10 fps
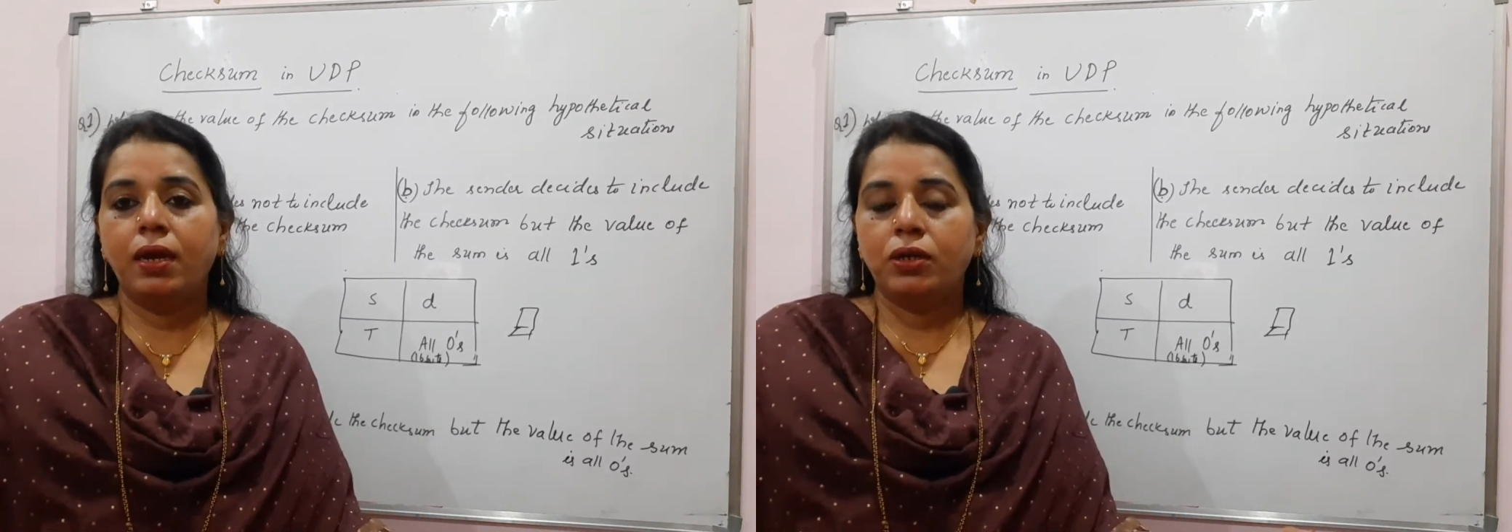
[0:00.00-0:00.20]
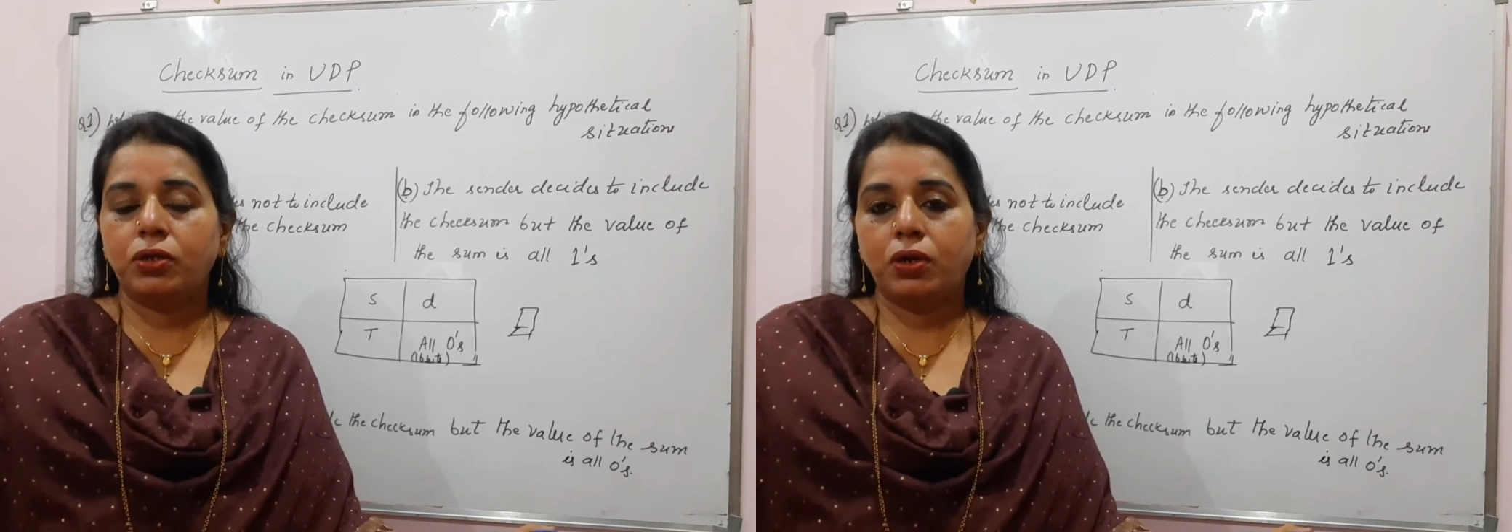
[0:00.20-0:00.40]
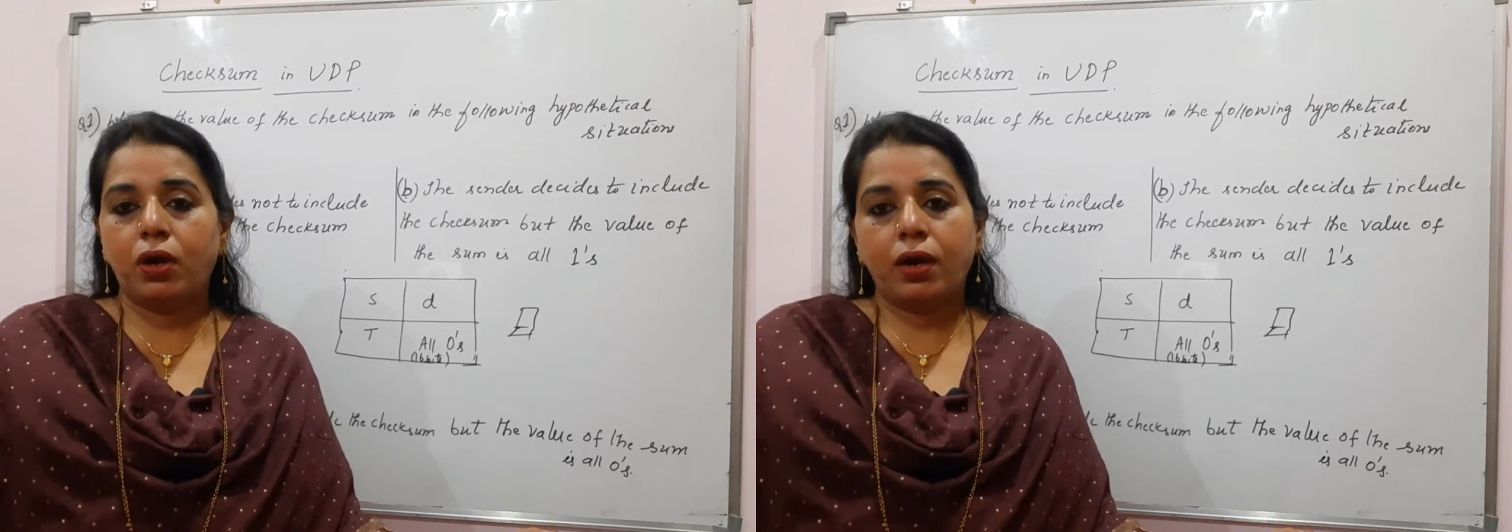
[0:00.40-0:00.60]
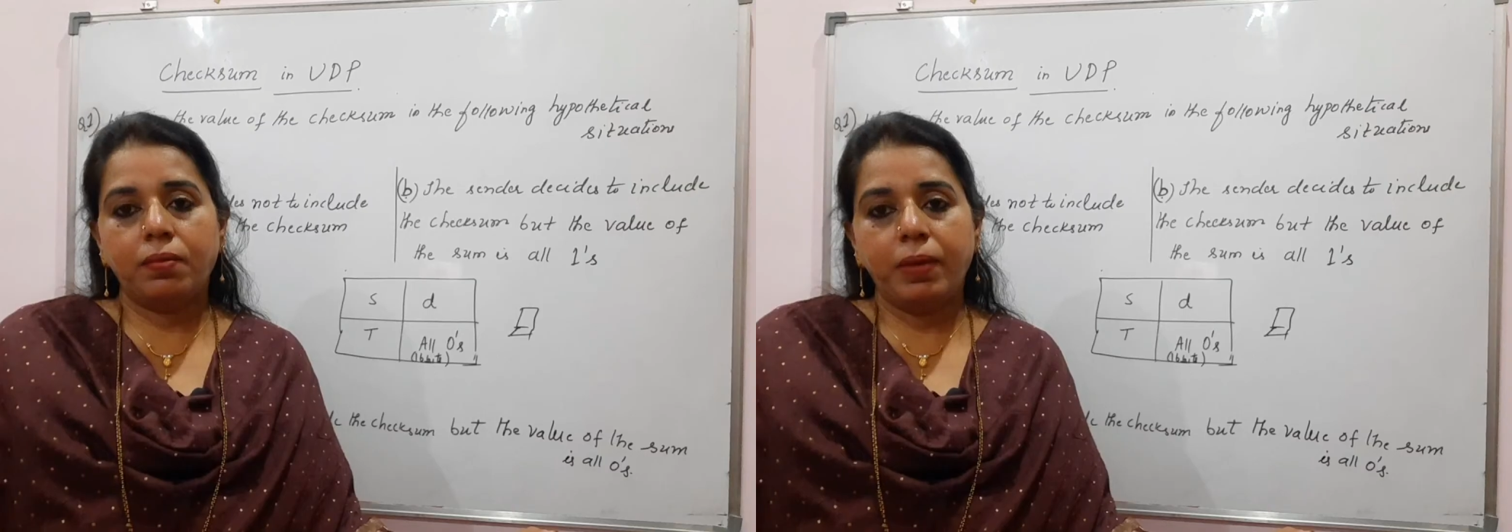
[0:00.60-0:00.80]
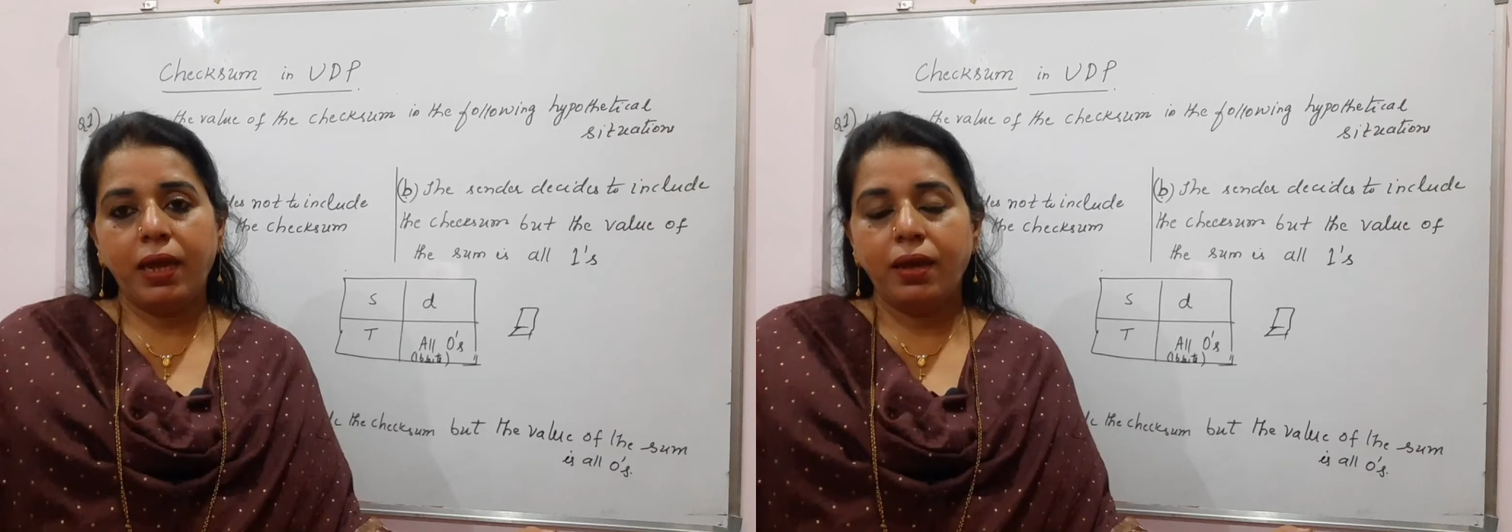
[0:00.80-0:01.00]
should not
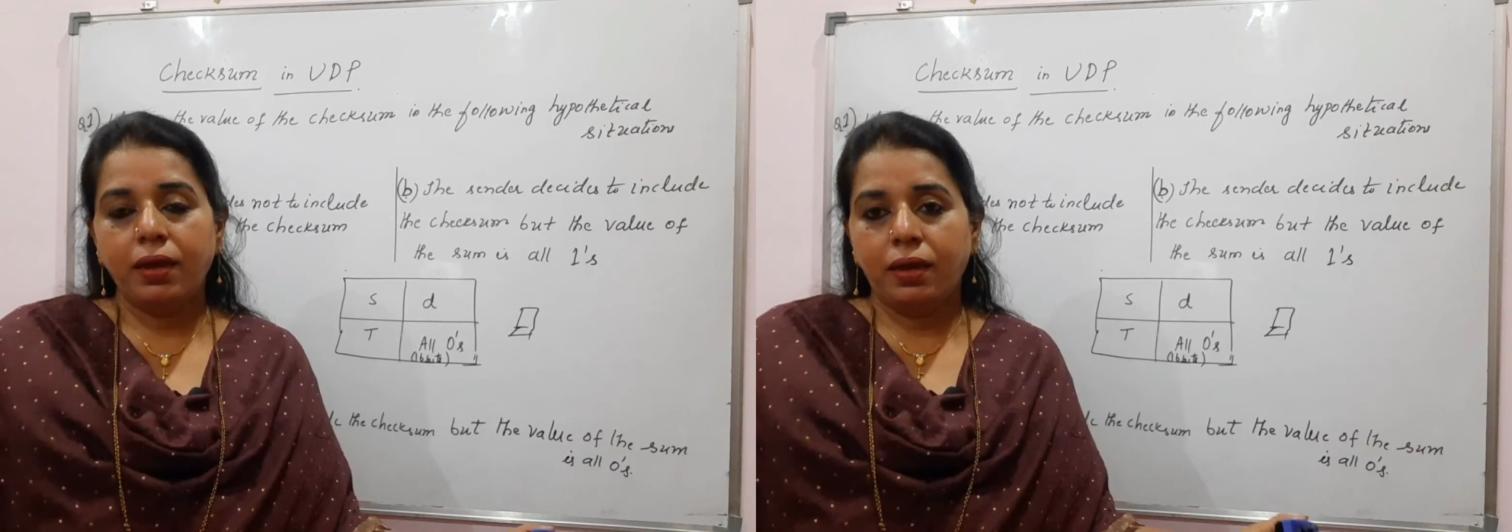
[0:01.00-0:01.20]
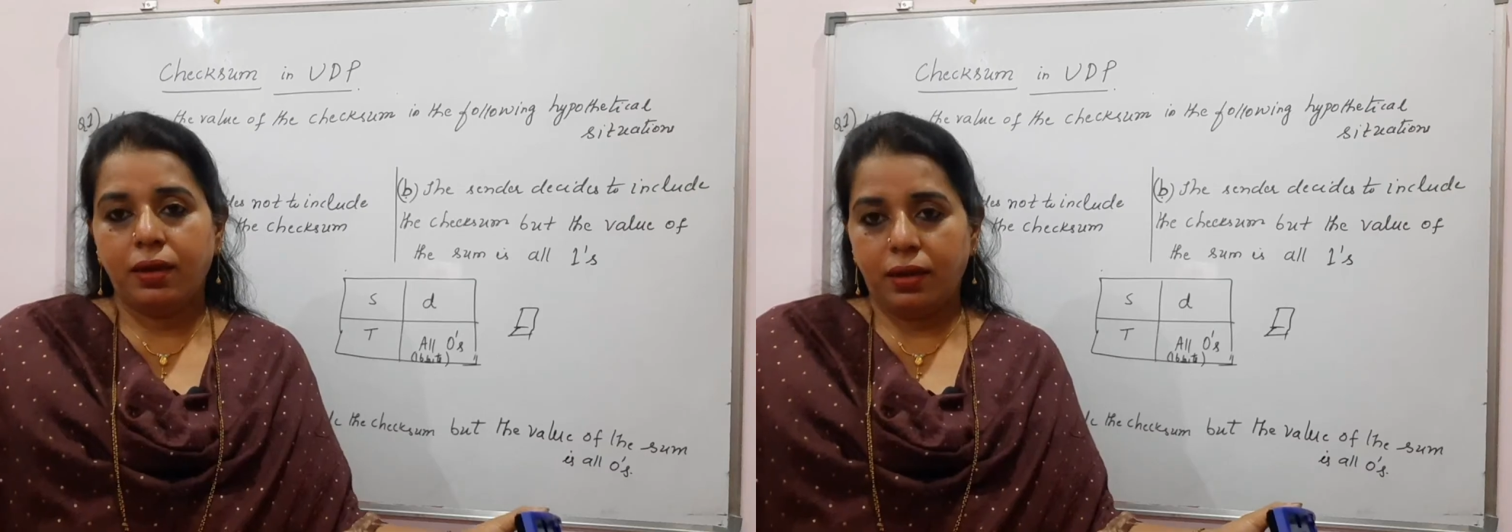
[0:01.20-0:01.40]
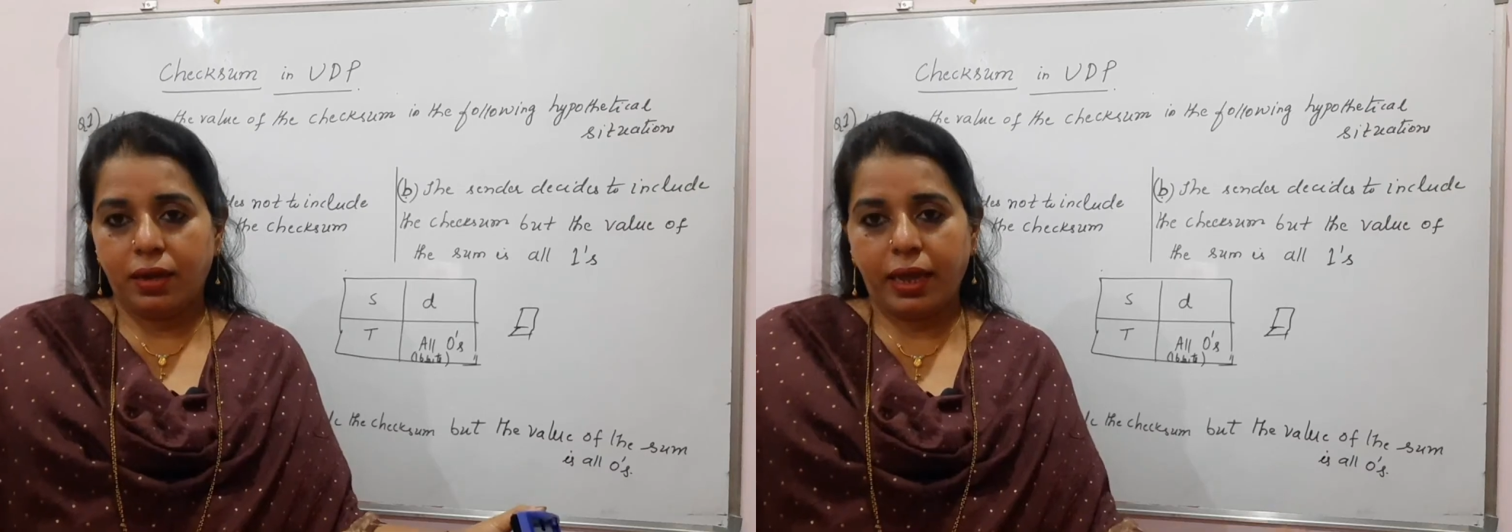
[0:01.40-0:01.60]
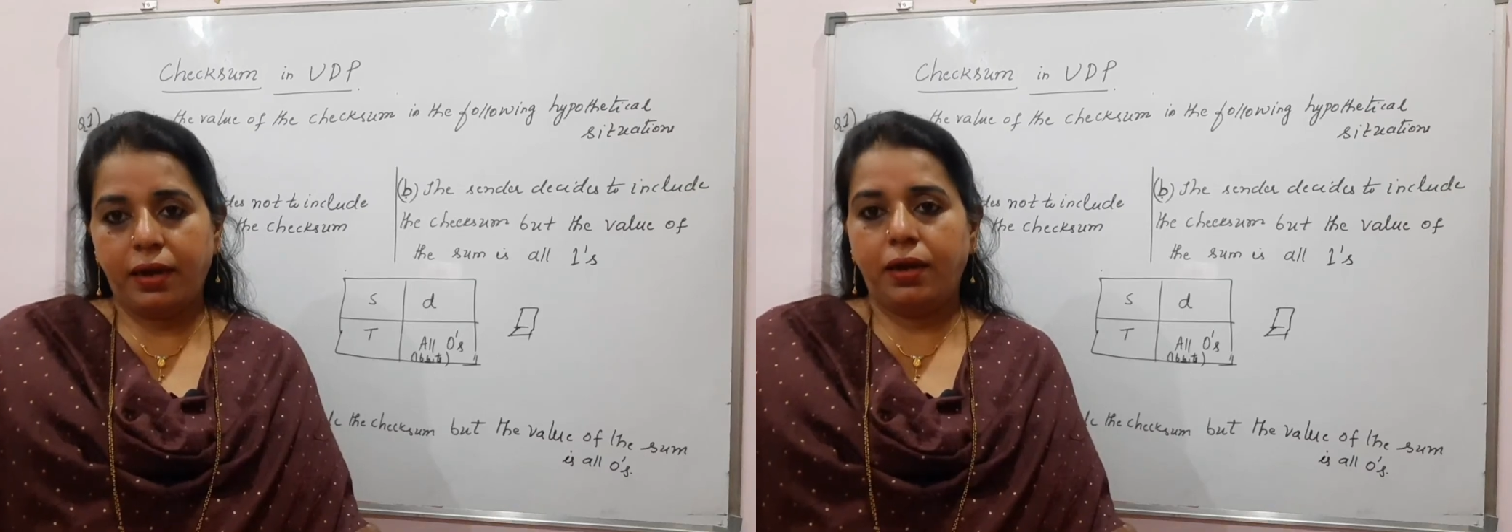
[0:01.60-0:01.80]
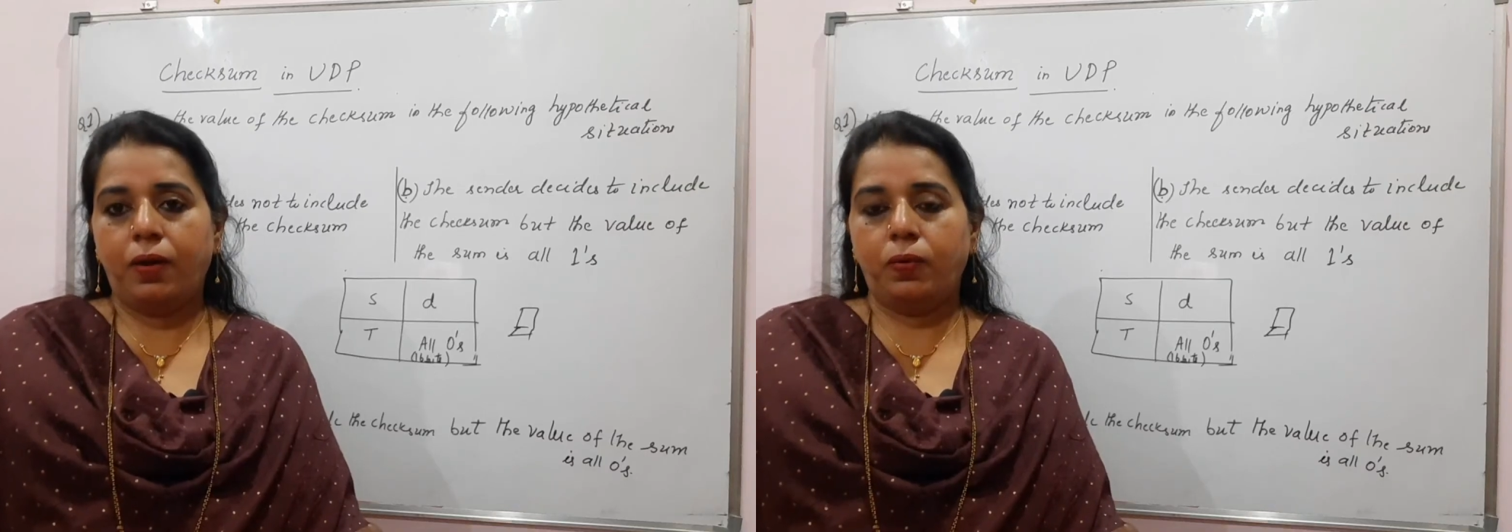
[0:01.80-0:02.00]
be
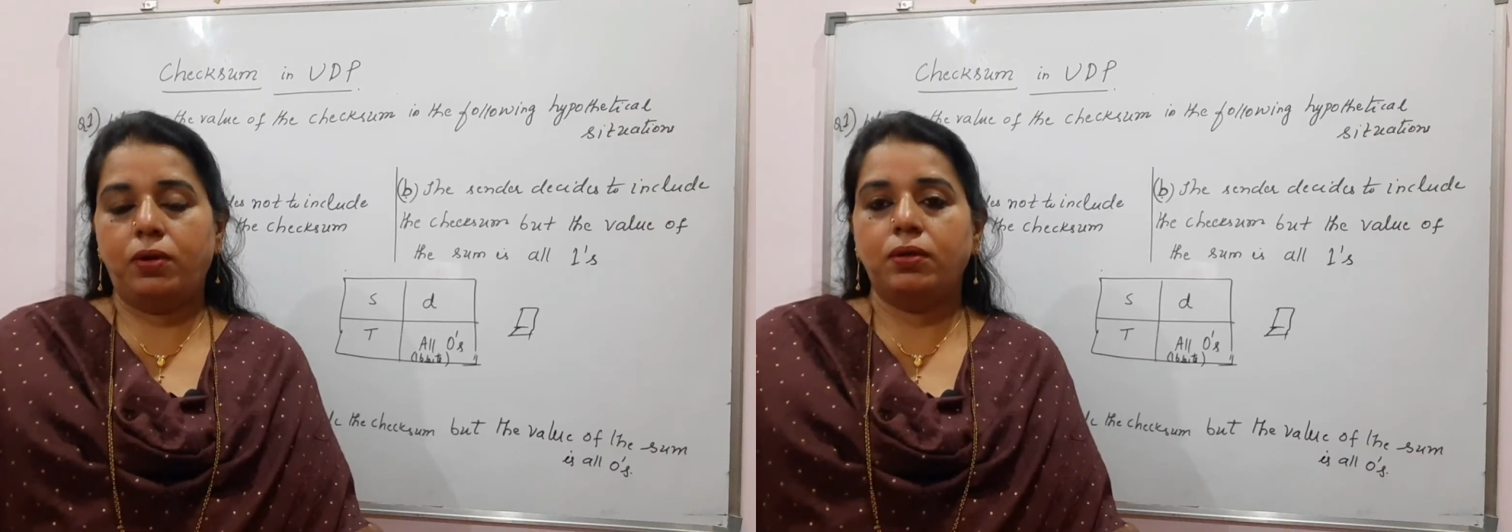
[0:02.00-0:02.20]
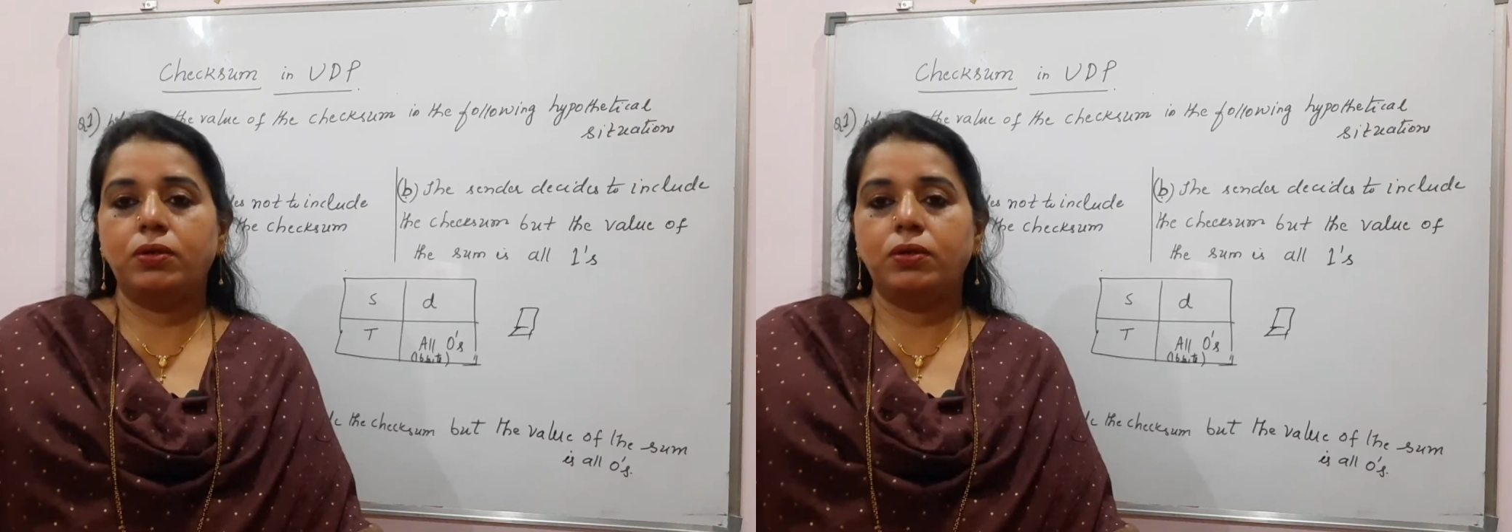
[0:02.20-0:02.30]
carried out.